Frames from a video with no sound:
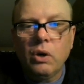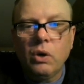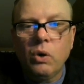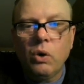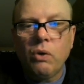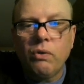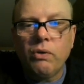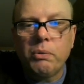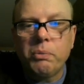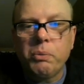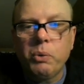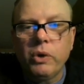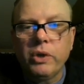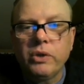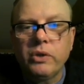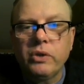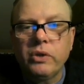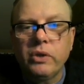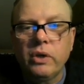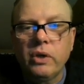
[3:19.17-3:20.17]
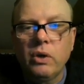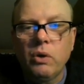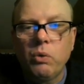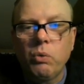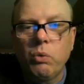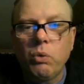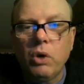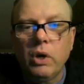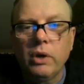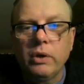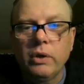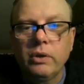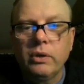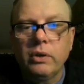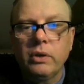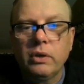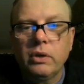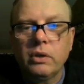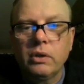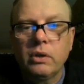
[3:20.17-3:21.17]
over 0.01,
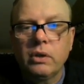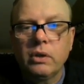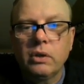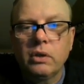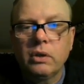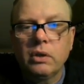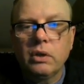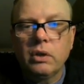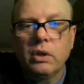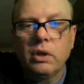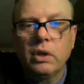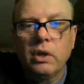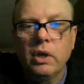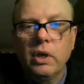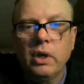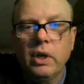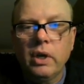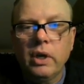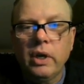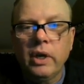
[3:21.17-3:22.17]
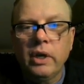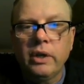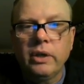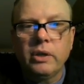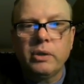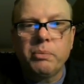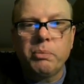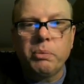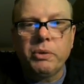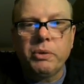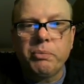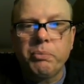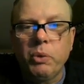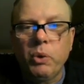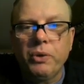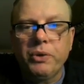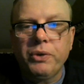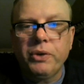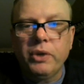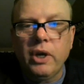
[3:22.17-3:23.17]
and this
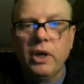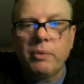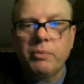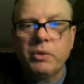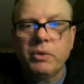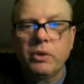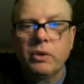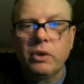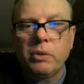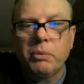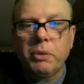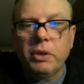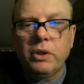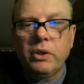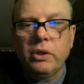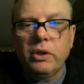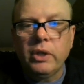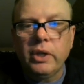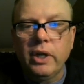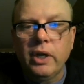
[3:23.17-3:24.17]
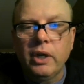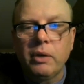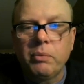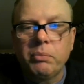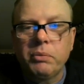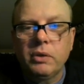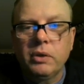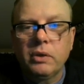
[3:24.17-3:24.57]
both times is going to be to the M.